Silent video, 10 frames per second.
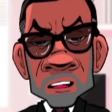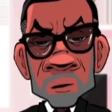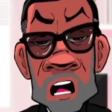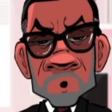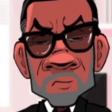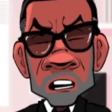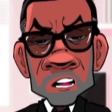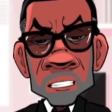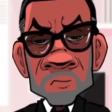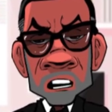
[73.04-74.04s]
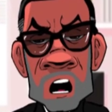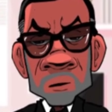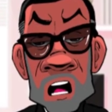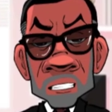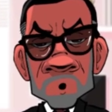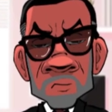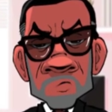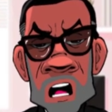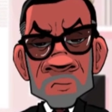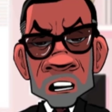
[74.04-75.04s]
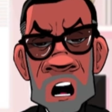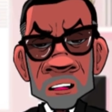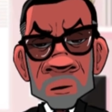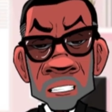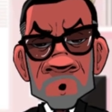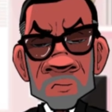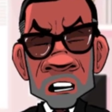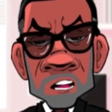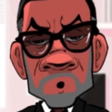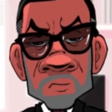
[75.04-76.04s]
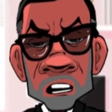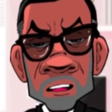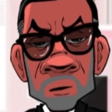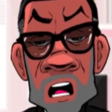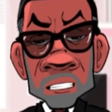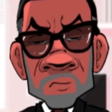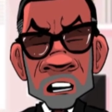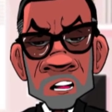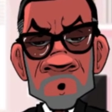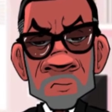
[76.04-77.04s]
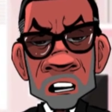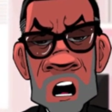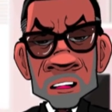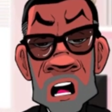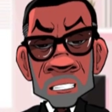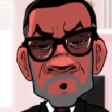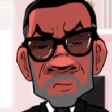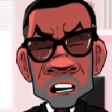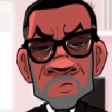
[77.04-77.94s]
20-year-old and I was making far more money than that. In the '80s, a minimum wage was $3.35 an hour. So I need to hear